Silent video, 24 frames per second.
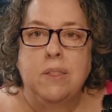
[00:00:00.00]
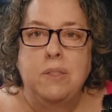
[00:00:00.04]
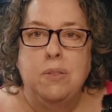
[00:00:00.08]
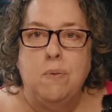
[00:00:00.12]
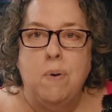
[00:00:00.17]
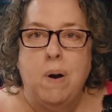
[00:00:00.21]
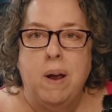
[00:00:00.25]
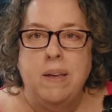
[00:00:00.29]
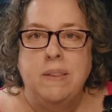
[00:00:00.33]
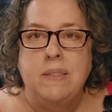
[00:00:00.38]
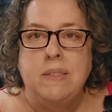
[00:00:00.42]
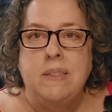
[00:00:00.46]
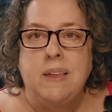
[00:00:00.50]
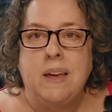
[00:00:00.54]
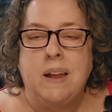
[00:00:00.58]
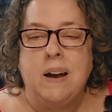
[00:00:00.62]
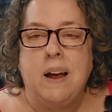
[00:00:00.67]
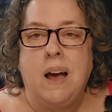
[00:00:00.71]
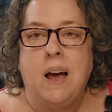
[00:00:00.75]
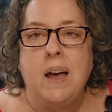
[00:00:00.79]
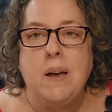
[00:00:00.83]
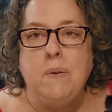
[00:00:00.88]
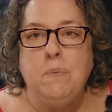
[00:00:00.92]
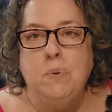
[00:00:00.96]
thread that
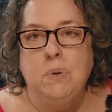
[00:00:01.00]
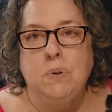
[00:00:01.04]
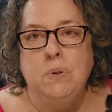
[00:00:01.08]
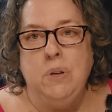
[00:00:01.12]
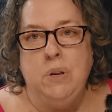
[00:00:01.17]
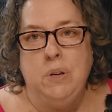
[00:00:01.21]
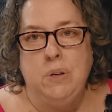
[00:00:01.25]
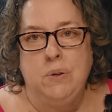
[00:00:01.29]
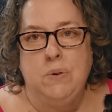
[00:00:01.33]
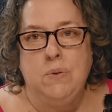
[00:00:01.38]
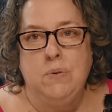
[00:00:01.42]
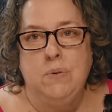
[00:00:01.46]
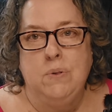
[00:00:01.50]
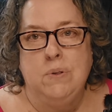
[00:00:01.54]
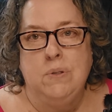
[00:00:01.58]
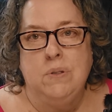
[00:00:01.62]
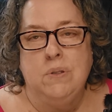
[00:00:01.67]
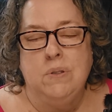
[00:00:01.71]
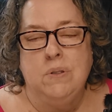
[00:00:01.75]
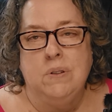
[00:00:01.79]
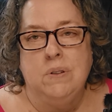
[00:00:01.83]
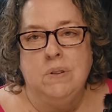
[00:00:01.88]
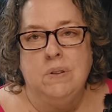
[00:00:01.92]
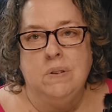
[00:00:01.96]
I will
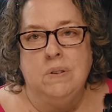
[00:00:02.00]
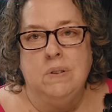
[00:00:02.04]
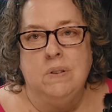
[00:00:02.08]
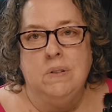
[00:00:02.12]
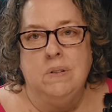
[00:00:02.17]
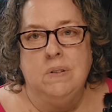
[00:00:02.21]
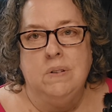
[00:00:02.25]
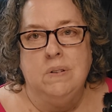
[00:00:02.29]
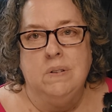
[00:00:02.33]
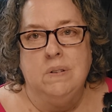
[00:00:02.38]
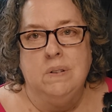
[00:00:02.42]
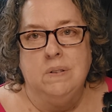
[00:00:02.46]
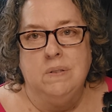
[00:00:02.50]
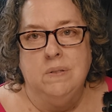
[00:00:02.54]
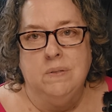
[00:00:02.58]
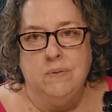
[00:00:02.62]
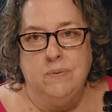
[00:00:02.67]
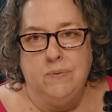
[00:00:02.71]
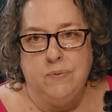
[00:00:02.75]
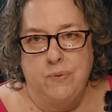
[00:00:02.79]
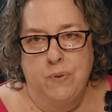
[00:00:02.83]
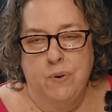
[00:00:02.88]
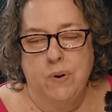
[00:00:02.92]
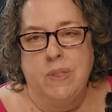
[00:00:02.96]
use
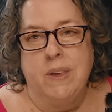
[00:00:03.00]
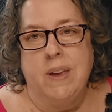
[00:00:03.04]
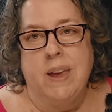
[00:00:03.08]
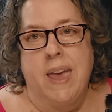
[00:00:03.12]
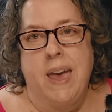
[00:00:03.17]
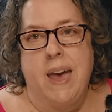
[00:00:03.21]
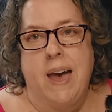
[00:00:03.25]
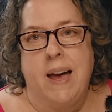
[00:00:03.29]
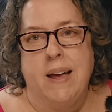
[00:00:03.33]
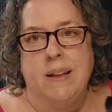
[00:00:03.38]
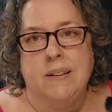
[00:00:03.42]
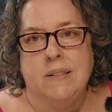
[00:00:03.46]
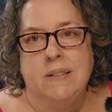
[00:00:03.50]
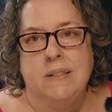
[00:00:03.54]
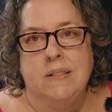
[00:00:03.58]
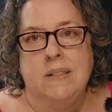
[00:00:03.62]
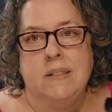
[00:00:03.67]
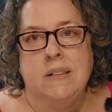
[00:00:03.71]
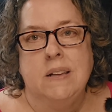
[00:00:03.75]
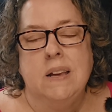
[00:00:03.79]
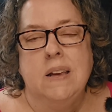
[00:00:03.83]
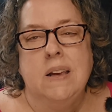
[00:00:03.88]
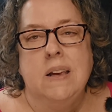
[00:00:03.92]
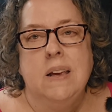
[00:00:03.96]
for the
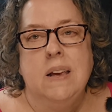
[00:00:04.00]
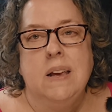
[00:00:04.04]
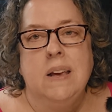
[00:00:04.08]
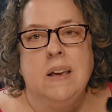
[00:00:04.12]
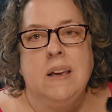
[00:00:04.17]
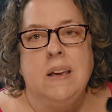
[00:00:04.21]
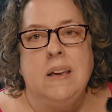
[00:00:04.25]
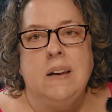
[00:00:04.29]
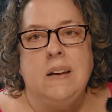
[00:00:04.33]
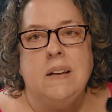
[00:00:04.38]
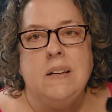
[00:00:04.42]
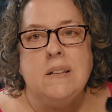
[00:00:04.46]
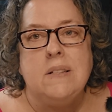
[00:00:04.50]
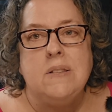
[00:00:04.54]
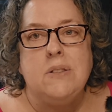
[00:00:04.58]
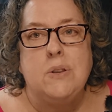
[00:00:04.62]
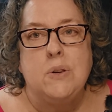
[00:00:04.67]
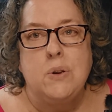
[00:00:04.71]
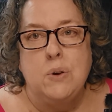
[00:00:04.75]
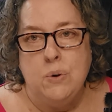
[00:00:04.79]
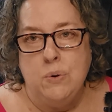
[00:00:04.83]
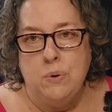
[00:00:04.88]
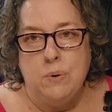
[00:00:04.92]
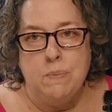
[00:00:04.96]
cats. It is
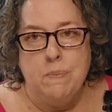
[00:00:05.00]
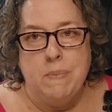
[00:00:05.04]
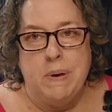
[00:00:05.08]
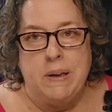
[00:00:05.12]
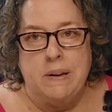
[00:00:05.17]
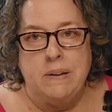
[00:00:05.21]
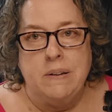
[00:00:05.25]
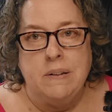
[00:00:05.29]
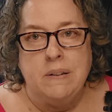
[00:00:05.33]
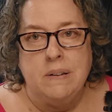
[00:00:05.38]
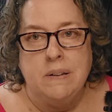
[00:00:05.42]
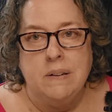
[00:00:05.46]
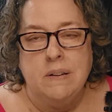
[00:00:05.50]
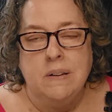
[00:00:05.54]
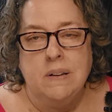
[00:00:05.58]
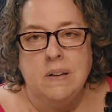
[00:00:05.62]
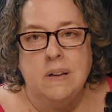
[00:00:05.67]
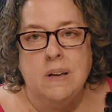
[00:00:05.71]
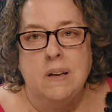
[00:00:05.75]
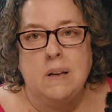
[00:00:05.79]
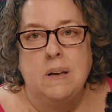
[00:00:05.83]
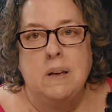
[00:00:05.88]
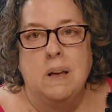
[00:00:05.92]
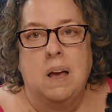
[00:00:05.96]
Gutermann.
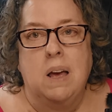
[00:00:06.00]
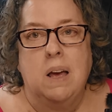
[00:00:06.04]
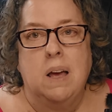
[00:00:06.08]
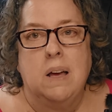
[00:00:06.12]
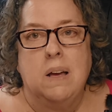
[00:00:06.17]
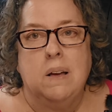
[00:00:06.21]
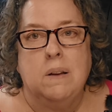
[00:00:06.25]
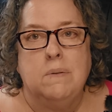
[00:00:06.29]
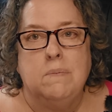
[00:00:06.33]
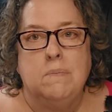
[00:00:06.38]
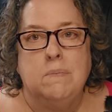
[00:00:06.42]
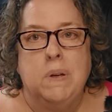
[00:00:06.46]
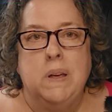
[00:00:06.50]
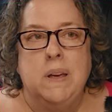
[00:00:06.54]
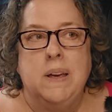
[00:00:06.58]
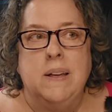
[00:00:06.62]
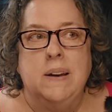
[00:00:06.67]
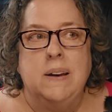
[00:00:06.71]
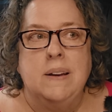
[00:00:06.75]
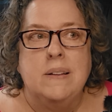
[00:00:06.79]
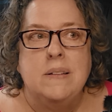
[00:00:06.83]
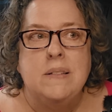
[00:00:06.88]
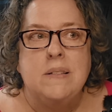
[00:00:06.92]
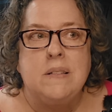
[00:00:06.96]

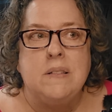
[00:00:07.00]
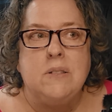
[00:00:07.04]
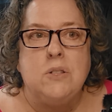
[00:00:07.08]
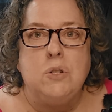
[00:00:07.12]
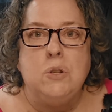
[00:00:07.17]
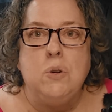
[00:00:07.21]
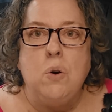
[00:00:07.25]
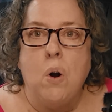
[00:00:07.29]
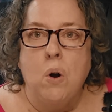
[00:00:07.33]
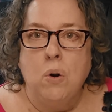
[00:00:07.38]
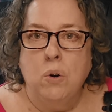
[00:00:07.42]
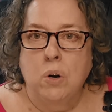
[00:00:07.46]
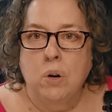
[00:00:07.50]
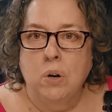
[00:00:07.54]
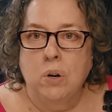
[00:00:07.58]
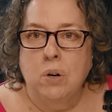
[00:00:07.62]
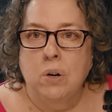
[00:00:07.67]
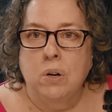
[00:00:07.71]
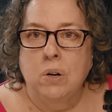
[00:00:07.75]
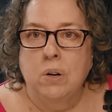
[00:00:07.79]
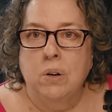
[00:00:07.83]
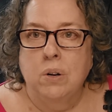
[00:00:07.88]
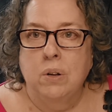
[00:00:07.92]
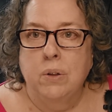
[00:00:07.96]
It is a
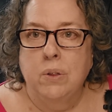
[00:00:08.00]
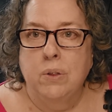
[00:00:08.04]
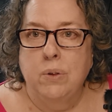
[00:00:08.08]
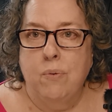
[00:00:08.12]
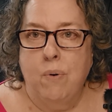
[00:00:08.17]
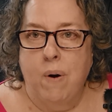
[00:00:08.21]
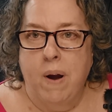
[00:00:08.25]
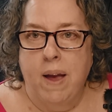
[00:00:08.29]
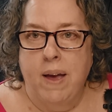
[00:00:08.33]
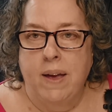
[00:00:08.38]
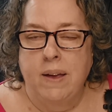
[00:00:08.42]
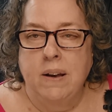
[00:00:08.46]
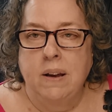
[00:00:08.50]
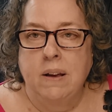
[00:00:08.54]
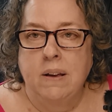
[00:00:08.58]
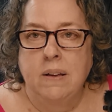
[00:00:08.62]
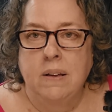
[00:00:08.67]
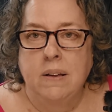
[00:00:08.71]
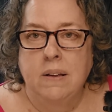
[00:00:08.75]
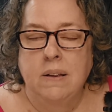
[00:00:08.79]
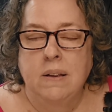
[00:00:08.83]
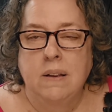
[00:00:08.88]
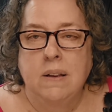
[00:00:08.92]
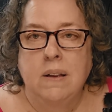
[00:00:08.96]
stronger thread.
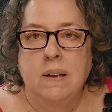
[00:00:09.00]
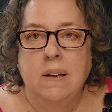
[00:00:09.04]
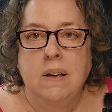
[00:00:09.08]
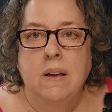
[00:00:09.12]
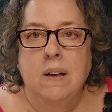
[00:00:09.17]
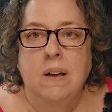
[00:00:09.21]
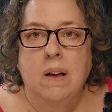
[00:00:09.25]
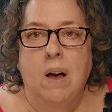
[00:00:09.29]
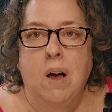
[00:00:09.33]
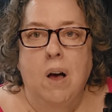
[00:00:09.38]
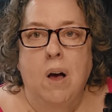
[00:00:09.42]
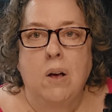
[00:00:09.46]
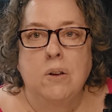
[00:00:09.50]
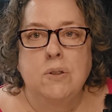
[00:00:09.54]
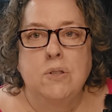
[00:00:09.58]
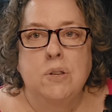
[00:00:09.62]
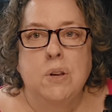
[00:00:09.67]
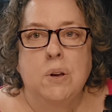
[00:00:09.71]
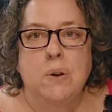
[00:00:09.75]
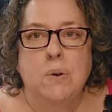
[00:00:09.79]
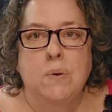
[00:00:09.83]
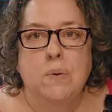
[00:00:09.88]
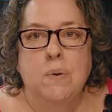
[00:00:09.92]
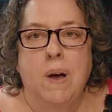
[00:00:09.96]

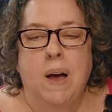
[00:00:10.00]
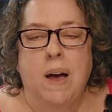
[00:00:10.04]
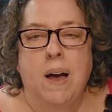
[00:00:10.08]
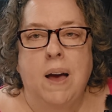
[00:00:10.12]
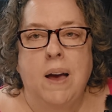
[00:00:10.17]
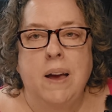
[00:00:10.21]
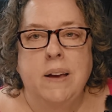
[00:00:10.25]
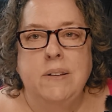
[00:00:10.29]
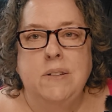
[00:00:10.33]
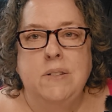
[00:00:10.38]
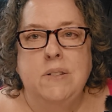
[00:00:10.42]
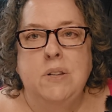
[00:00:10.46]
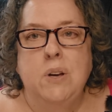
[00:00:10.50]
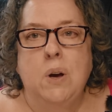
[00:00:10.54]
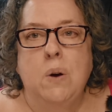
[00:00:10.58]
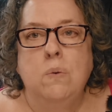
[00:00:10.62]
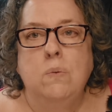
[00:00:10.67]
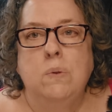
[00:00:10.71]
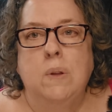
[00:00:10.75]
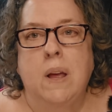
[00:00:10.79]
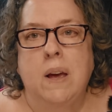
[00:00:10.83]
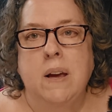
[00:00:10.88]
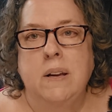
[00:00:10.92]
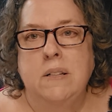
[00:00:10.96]
Also, I
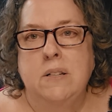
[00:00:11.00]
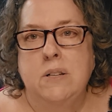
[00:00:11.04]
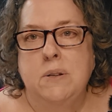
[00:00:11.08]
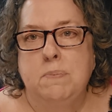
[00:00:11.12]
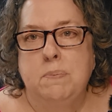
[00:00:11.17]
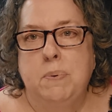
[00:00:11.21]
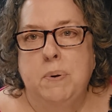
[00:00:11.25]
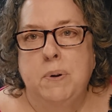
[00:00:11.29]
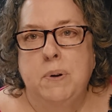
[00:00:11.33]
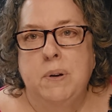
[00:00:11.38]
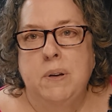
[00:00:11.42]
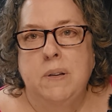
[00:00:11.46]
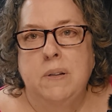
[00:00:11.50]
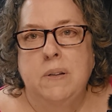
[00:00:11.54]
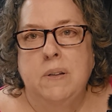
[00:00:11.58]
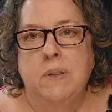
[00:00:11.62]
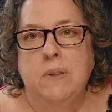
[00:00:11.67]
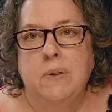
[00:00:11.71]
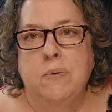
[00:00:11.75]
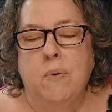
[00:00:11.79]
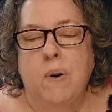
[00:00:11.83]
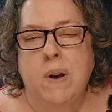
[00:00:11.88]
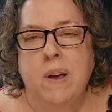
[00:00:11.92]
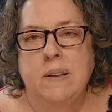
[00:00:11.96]
don't like to put
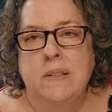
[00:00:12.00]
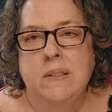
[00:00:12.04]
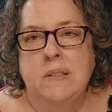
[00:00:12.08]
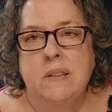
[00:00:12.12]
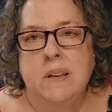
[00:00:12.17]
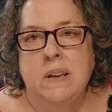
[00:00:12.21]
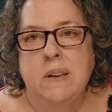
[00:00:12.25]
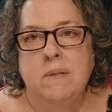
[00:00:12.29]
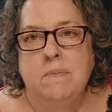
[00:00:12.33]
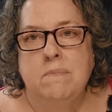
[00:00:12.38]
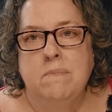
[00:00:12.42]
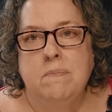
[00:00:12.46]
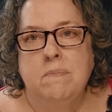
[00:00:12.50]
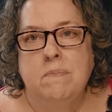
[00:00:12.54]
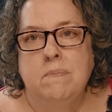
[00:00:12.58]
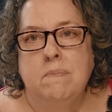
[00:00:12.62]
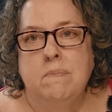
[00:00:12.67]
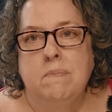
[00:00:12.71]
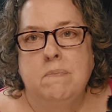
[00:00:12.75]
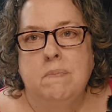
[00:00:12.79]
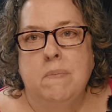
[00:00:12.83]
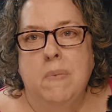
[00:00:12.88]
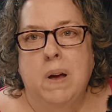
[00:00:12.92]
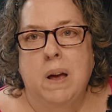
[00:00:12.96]
threads in
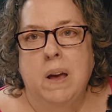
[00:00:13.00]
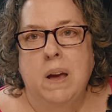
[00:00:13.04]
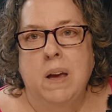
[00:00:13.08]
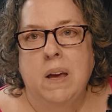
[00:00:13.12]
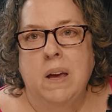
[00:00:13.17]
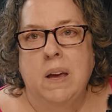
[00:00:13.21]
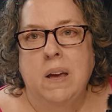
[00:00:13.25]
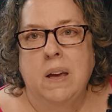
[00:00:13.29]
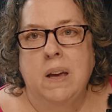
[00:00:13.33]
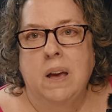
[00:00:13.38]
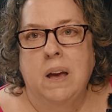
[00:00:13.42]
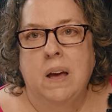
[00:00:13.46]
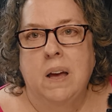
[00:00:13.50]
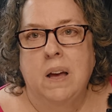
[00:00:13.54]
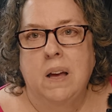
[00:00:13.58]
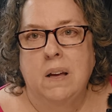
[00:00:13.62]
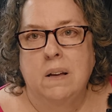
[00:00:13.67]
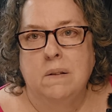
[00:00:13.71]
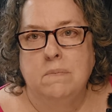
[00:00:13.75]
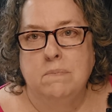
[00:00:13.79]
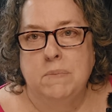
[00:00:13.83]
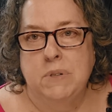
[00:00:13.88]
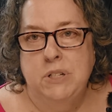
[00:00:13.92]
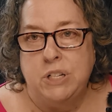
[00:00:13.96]
my
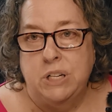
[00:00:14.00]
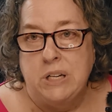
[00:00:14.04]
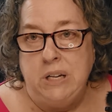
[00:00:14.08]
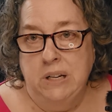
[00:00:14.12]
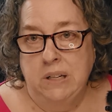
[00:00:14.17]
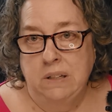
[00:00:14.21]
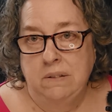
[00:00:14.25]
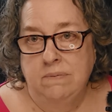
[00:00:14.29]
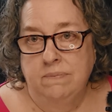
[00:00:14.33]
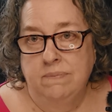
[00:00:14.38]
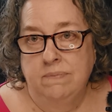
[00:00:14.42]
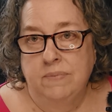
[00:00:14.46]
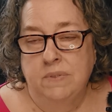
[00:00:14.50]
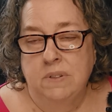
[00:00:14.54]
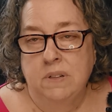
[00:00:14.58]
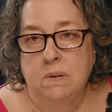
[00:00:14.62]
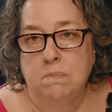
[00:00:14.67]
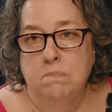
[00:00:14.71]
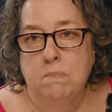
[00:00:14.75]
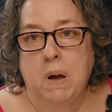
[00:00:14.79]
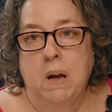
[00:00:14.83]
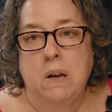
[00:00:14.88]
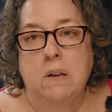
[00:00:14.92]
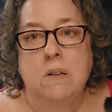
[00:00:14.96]
machine,
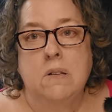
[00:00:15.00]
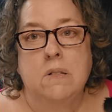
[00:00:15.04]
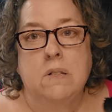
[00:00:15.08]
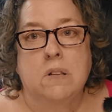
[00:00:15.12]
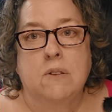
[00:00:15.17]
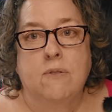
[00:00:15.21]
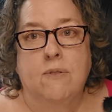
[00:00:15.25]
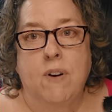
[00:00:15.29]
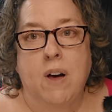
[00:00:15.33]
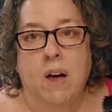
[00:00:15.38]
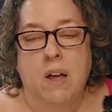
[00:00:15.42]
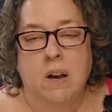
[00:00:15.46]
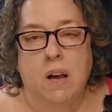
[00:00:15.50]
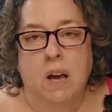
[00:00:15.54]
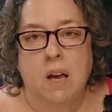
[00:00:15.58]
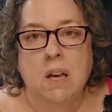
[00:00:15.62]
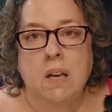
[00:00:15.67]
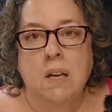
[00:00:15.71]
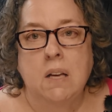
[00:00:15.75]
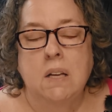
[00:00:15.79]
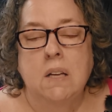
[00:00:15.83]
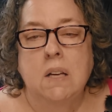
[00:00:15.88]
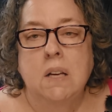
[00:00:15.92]
my Husqvarna,